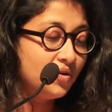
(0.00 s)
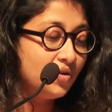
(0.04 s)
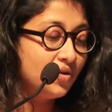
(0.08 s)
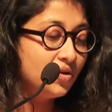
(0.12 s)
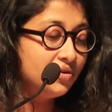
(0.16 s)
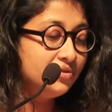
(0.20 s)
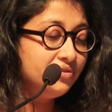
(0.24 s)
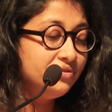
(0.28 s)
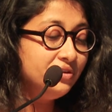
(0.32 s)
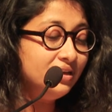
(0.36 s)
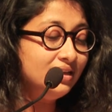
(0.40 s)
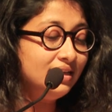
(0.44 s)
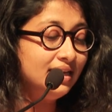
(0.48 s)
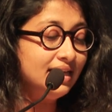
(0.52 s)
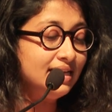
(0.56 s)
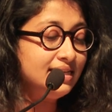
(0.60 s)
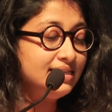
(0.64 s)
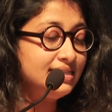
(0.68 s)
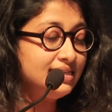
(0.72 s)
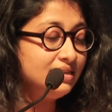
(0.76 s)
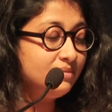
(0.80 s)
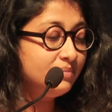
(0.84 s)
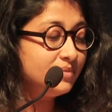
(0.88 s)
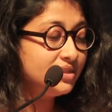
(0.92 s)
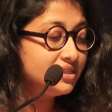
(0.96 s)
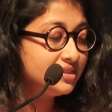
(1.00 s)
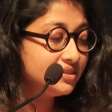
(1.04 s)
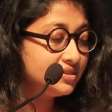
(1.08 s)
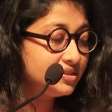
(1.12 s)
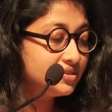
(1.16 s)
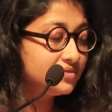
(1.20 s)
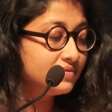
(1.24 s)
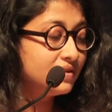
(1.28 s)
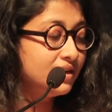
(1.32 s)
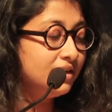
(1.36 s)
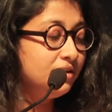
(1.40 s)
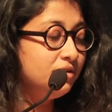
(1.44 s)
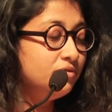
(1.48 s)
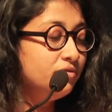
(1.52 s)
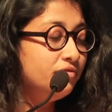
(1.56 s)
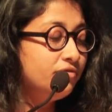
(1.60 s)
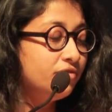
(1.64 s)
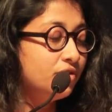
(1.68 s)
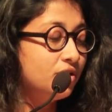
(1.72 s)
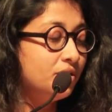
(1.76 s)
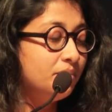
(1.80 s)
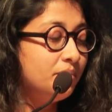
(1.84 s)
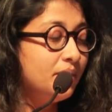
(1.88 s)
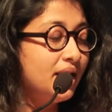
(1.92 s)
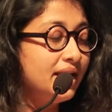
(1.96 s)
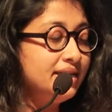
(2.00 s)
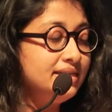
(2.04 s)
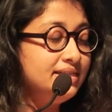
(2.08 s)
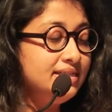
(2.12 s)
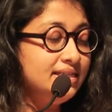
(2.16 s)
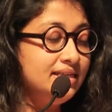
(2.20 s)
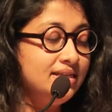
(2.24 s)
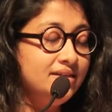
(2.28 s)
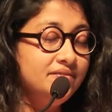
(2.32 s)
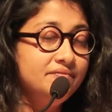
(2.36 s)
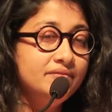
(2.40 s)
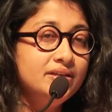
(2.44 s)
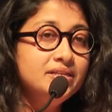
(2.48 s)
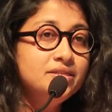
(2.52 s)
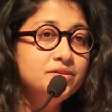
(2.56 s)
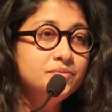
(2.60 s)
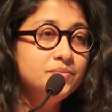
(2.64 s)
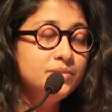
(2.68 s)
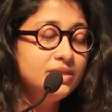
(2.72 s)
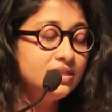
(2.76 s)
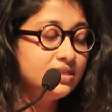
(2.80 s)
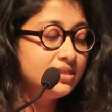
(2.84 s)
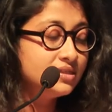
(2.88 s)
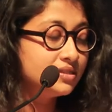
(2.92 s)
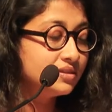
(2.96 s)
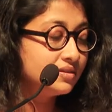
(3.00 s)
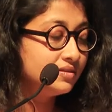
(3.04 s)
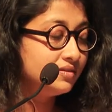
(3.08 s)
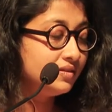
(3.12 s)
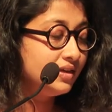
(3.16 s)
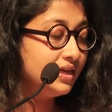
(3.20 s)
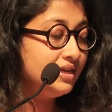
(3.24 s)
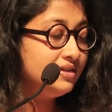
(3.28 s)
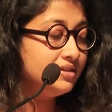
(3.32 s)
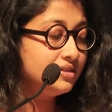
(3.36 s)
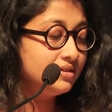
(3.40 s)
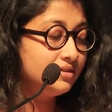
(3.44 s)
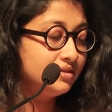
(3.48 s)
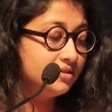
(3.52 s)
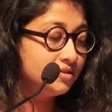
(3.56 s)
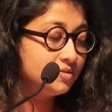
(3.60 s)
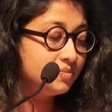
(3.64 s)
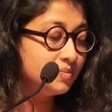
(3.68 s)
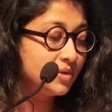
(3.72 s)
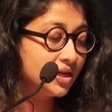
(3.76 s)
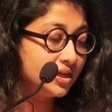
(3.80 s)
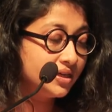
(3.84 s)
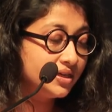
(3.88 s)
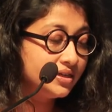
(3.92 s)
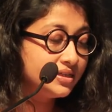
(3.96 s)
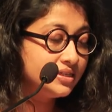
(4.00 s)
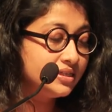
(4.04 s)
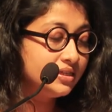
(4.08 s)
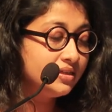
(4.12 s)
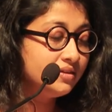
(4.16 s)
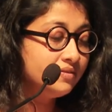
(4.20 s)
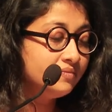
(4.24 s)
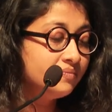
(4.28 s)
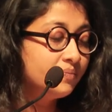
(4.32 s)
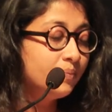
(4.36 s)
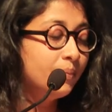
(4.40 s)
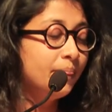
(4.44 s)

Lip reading: on realizing business value from IT investments, internet marketing,